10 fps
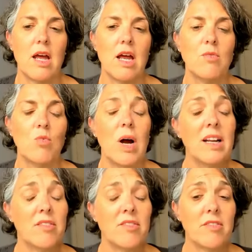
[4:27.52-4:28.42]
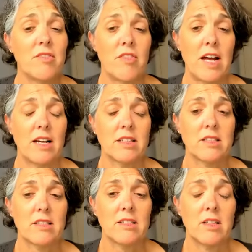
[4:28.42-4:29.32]
And what if, in fact,
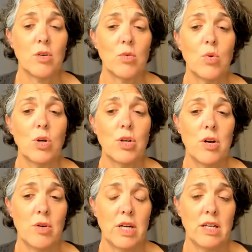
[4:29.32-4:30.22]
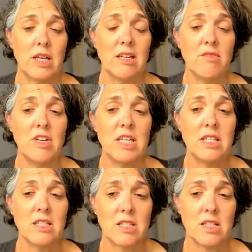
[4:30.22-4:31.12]
there were no
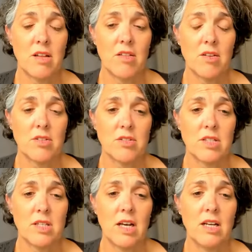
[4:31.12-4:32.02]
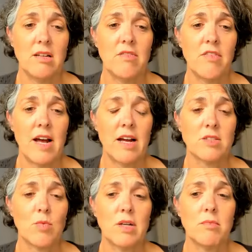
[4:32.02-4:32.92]
inconvenience to others? And in fact,
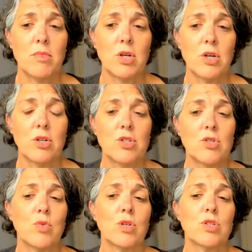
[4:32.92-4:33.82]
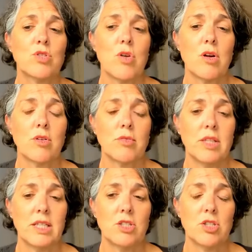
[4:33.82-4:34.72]
what emerged were stronger
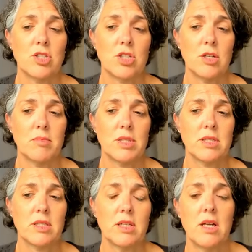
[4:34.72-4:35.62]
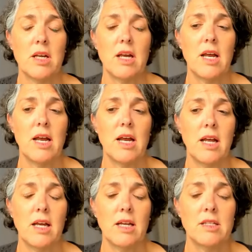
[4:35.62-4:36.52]
relationships
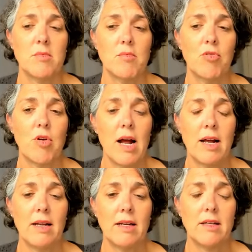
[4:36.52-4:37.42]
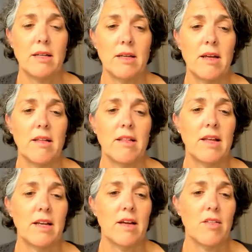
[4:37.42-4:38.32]
and pride
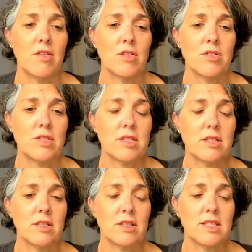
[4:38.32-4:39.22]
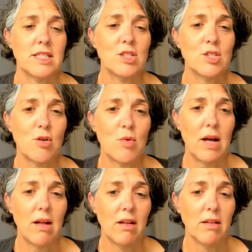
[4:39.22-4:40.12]
that others did so
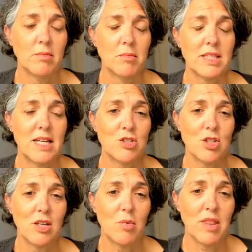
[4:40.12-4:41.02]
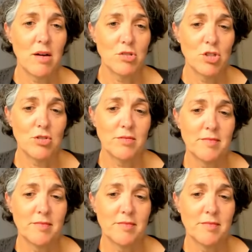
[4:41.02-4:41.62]
well, potentially without you.